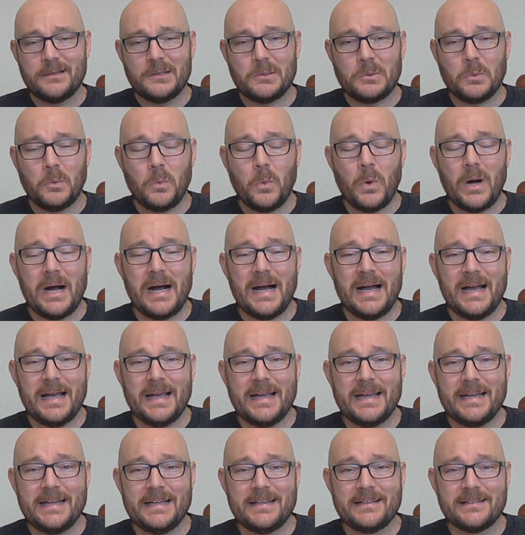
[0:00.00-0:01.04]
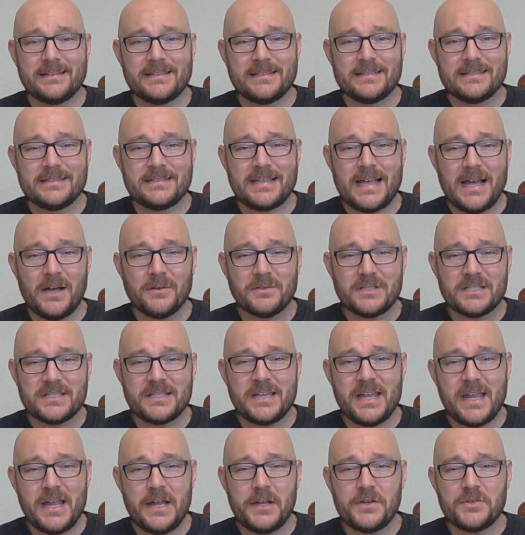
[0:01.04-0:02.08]
wide
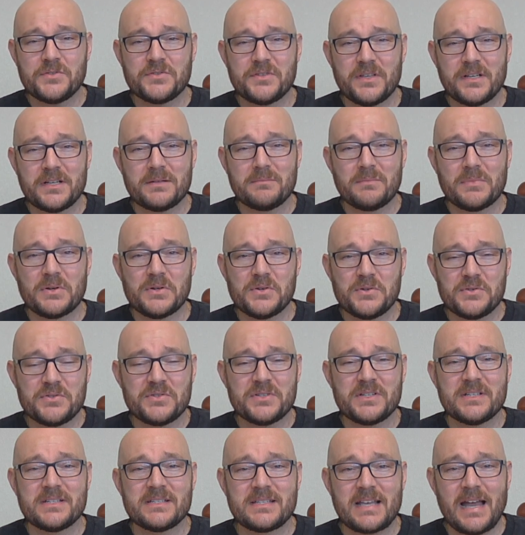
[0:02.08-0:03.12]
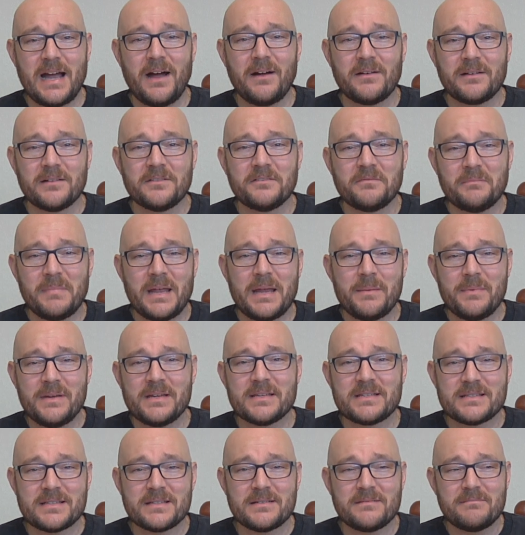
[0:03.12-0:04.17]
soundstage that emerges out of maybe
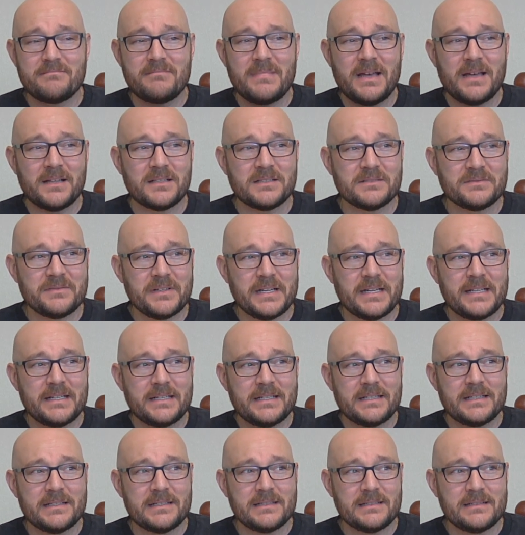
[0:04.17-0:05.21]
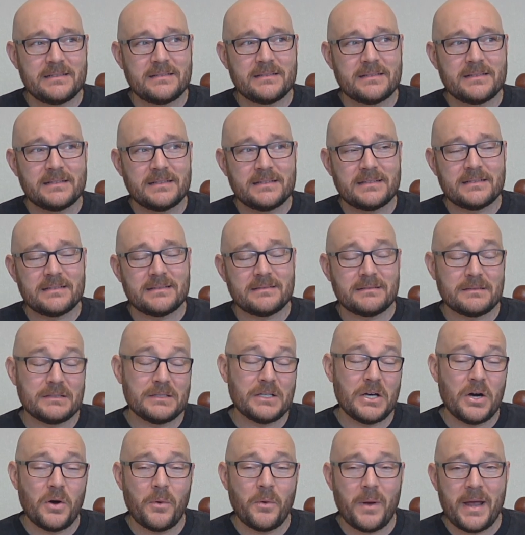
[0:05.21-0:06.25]
some elevated
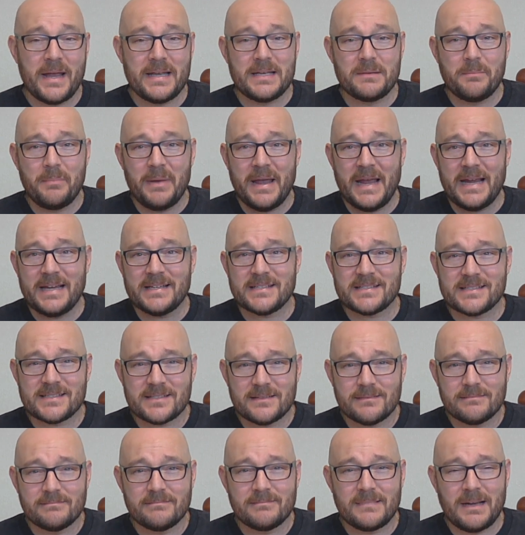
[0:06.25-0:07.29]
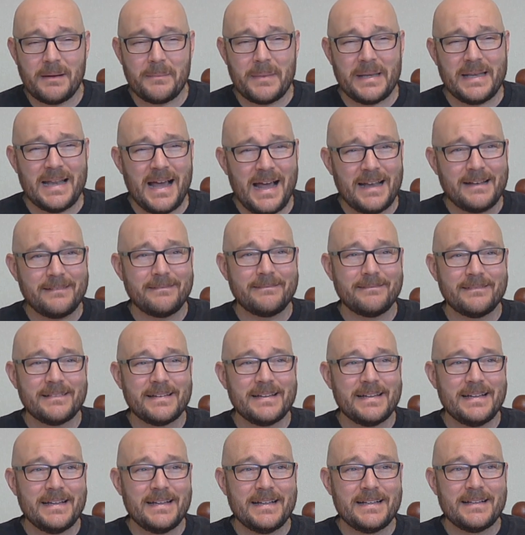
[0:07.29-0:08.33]
low-end bass. It's
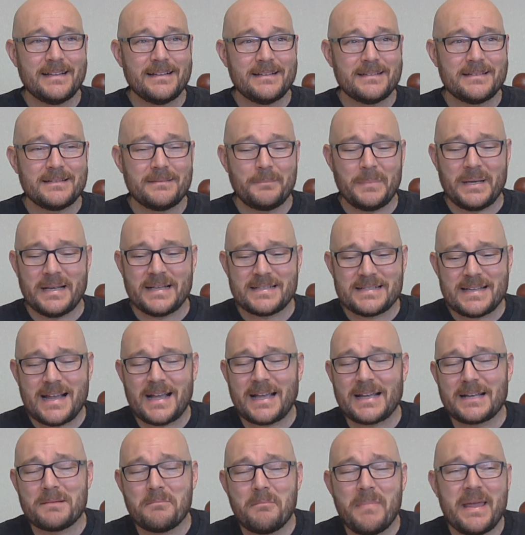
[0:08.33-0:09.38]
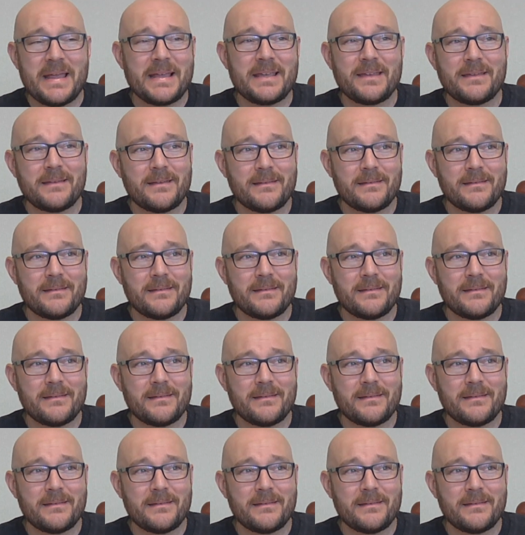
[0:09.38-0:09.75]
not going to make